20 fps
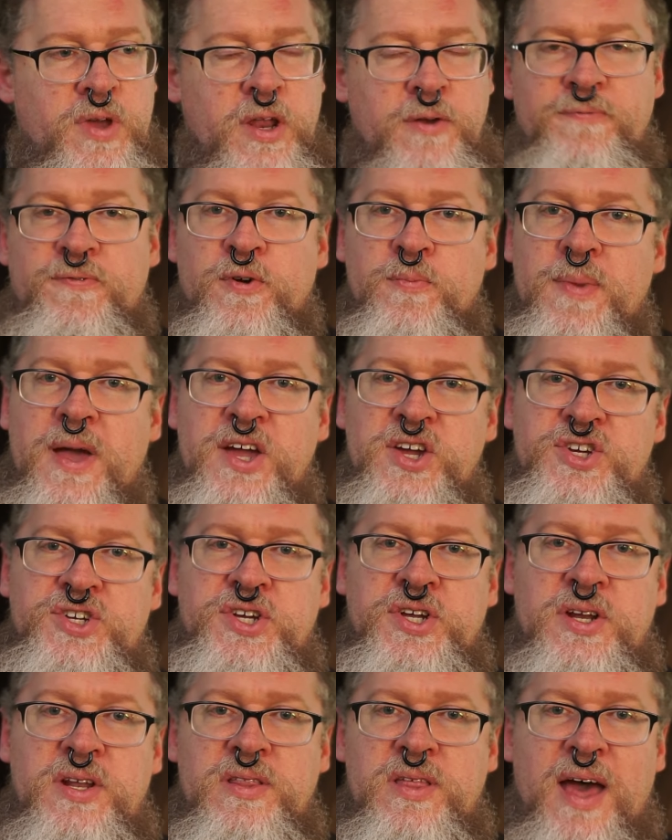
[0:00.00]

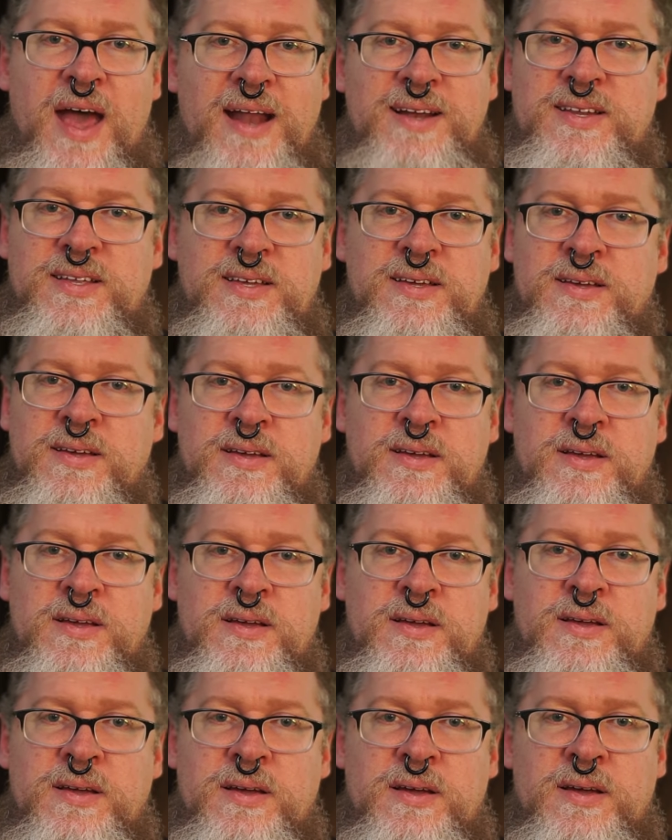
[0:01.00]
information that
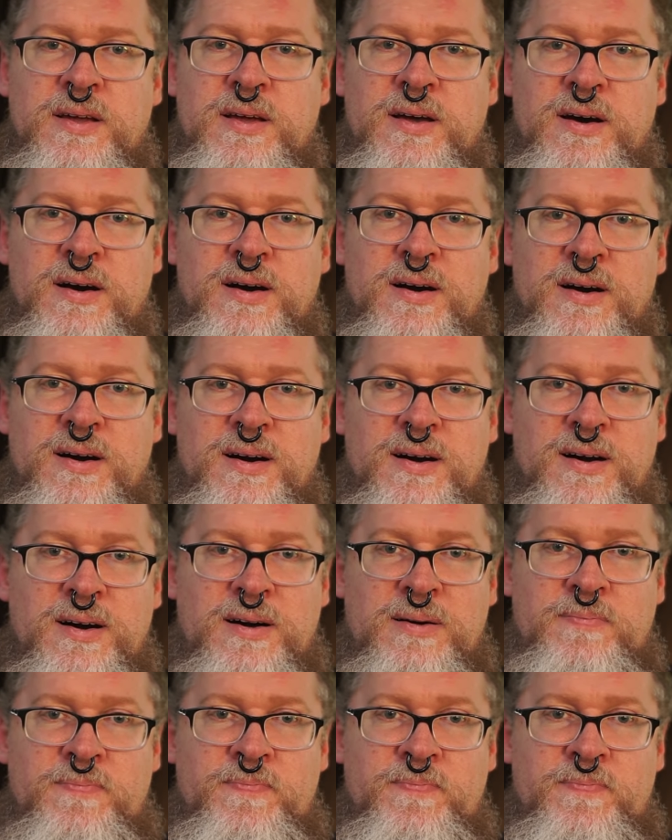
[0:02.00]
uh,